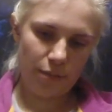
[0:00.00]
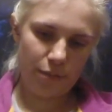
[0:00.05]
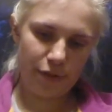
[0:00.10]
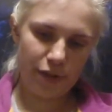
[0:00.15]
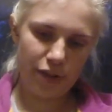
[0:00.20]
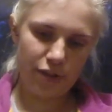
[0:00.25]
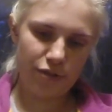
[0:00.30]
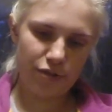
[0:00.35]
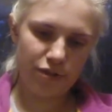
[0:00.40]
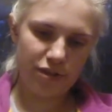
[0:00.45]

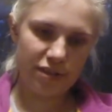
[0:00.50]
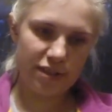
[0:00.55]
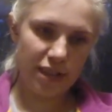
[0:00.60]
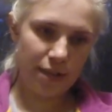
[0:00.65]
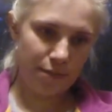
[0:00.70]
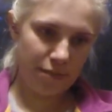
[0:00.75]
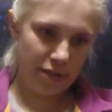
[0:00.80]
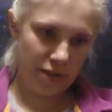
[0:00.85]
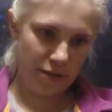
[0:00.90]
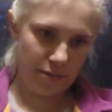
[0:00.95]
But you do the
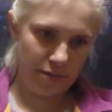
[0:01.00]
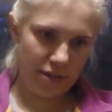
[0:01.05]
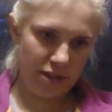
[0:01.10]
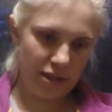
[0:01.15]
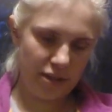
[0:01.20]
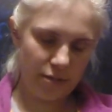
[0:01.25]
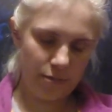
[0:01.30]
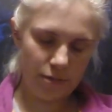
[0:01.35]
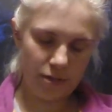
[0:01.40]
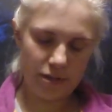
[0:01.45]
same thing with the
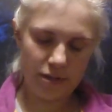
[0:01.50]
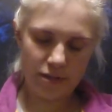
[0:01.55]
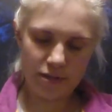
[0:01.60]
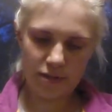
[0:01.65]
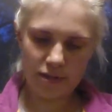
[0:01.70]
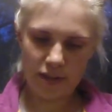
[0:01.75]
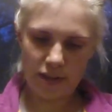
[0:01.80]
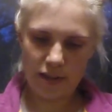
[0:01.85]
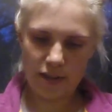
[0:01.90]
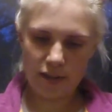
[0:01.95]
other
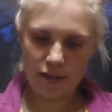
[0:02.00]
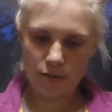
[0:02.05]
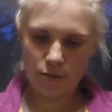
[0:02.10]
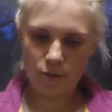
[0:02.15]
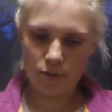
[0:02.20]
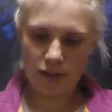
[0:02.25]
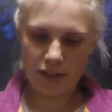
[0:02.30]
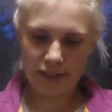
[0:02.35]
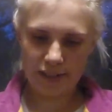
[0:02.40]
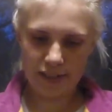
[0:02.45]
ones.
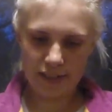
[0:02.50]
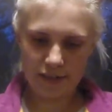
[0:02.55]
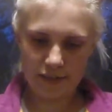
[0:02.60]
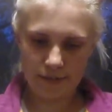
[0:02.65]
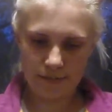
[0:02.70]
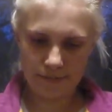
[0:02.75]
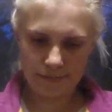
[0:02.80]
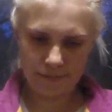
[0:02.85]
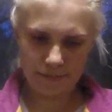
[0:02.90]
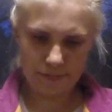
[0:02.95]
All I did
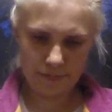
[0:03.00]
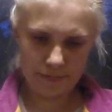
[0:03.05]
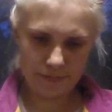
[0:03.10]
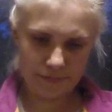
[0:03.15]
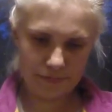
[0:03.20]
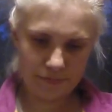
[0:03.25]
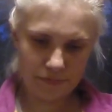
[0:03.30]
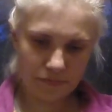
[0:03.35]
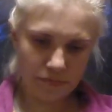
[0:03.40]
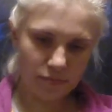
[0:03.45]

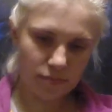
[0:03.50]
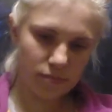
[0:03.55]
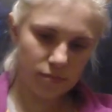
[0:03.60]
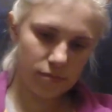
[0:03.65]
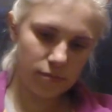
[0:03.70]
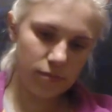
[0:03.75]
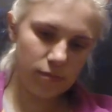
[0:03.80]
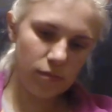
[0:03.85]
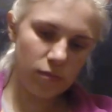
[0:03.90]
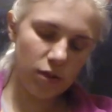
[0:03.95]

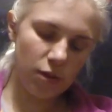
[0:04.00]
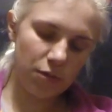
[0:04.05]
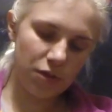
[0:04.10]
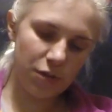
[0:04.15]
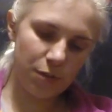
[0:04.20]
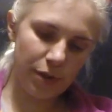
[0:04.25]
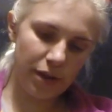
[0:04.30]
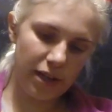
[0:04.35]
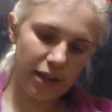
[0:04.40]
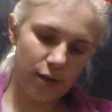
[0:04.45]

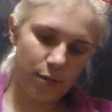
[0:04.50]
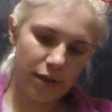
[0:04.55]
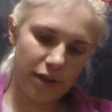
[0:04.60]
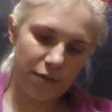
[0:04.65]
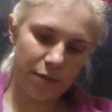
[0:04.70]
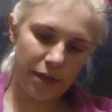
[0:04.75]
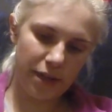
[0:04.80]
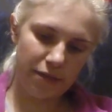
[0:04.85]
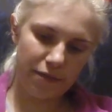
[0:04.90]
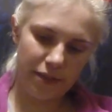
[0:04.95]
was put a little
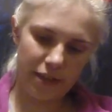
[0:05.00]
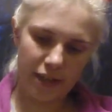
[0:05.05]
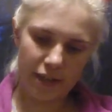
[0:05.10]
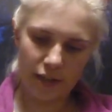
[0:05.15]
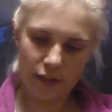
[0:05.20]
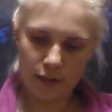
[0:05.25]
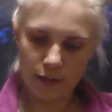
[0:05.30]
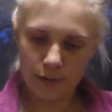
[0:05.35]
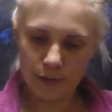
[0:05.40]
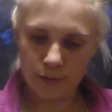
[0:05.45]
bit of PVA
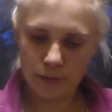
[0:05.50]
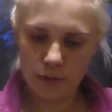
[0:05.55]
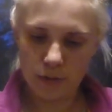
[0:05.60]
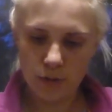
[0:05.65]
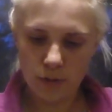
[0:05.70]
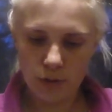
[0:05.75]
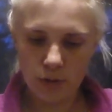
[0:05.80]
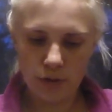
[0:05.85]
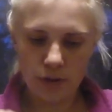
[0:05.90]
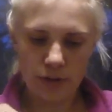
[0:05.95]
glue
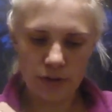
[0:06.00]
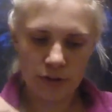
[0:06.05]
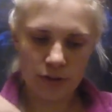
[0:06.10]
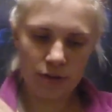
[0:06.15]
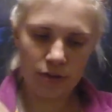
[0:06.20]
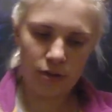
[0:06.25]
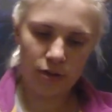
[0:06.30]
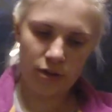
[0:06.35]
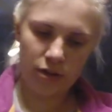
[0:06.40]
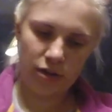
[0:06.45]
on
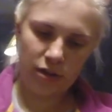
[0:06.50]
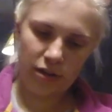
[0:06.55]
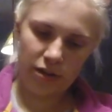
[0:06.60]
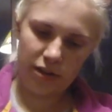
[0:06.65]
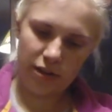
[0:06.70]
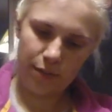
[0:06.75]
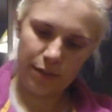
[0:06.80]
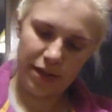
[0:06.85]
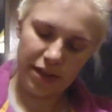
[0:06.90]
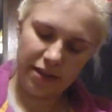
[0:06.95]

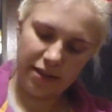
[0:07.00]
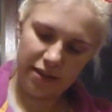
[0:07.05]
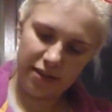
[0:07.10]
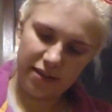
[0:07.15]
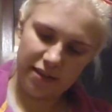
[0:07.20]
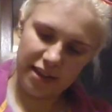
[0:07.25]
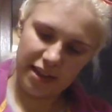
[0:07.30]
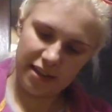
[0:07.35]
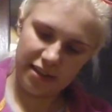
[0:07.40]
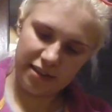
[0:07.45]
the bit that
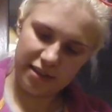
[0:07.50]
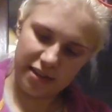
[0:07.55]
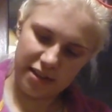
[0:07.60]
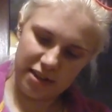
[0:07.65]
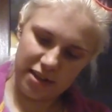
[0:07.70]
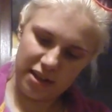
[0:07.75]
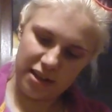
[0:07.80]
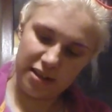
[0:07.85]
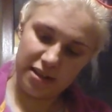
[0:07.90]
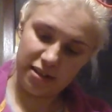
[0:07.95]
sticks to
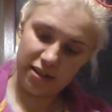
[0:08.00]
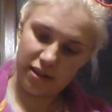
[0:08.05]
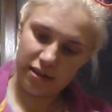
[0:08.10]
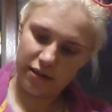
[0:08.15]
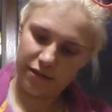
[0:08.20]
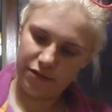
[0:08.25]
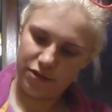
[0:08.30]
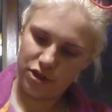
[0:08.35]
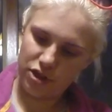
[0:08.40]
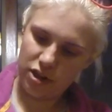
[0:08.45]
the inside
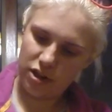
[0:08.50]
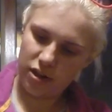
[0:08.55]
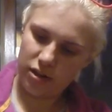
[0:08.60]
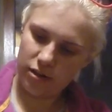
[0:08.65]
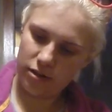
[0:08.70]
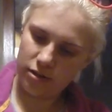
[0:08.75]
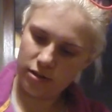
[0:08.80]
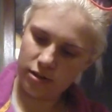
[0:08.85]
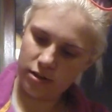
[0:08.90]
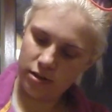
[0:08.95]
of the jar